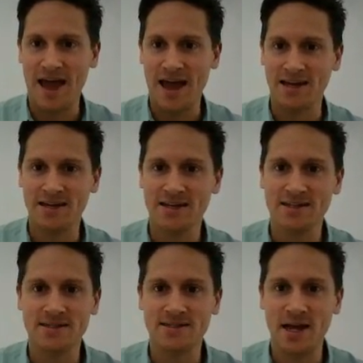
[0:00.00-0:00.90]
and
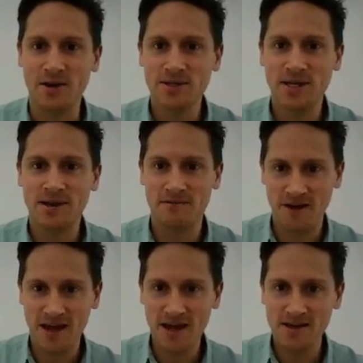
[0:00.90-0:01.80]
delta
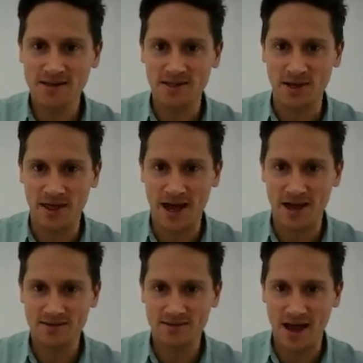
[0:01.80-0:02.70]
V, so
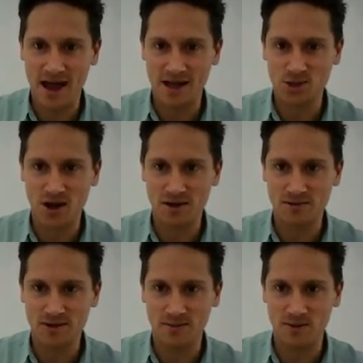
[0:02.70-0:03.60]
that
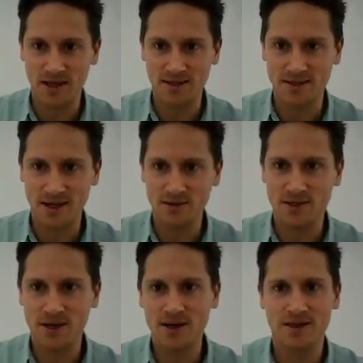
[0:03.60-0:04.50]
triangle symbol means
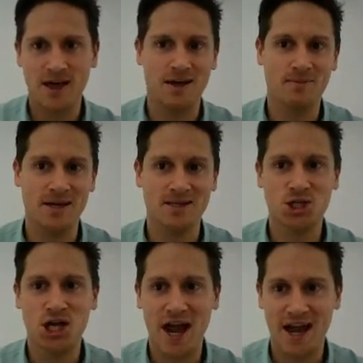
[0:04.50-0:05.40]
delta, that is
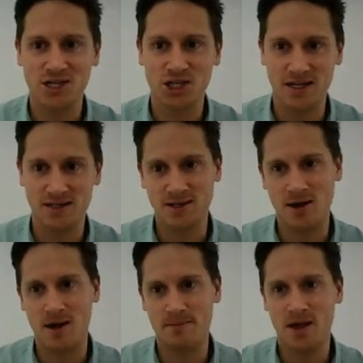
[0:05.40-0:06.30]
change in
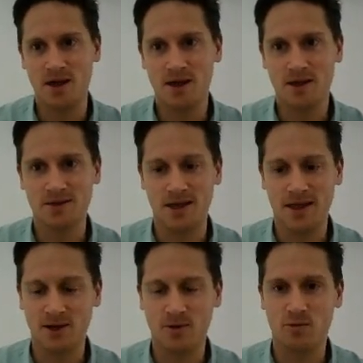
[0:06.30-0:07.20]
time. So
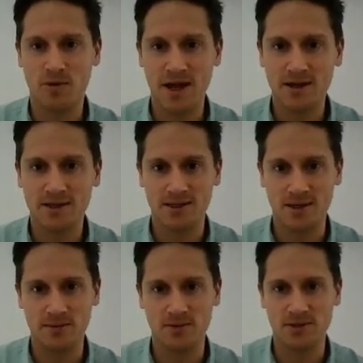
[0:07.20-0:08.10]
that's a Greek
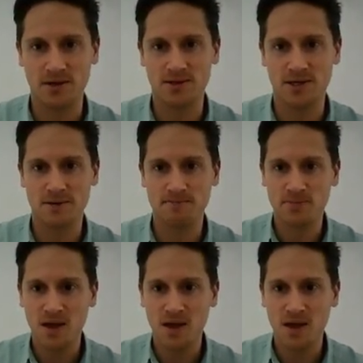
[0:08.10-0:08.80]
symbol, delta.